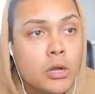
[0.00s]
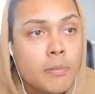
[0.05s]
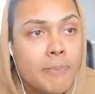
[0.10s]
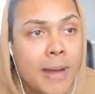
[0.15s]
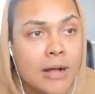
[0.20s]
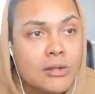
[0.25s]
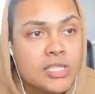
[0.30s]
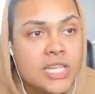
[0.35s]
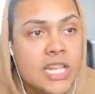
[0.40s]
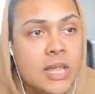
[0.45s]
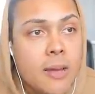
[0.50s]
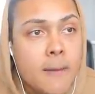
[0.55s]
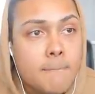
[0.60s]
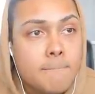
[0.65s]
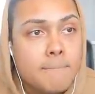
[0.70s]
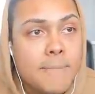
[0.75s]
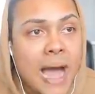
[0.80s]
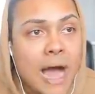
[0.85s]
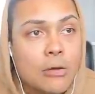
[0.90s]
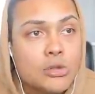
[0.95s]
Bouncy,
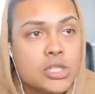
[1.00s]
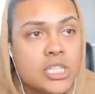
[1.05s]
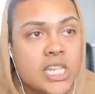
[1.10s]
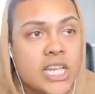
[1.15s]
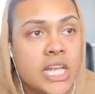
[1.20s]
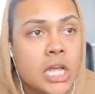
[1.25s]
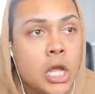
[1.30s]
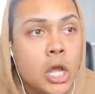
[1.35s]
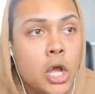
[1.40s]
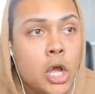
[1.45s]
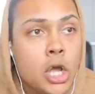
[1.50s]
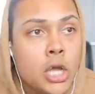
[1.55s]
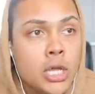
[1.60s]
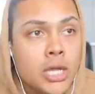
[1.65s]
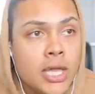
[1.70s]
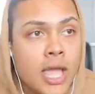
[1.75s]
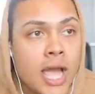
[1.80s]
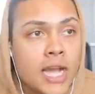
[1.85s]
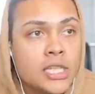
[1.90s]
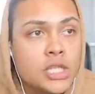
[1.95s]
bouncy.
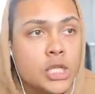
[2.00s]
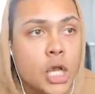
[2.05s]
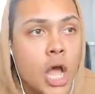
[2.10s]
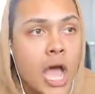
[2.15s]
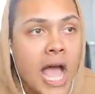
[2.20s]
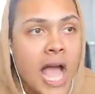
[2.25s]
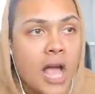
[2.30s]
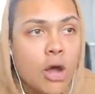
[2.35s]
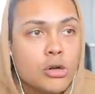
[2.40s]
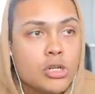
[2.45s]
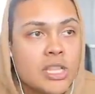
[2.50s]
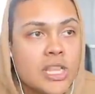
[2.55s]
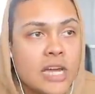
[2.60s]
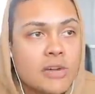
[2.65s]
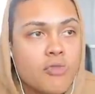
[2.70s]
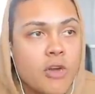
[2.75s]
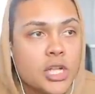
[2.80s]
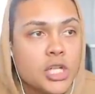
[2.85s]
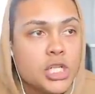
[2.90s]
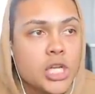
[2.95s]
Yes, hang on to
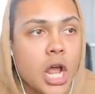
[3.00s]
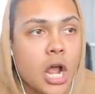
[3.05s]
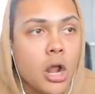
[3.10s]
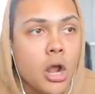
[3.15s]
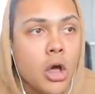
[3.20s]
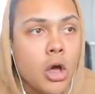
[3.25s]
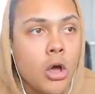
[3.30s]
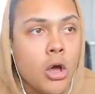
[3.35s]
that red shell.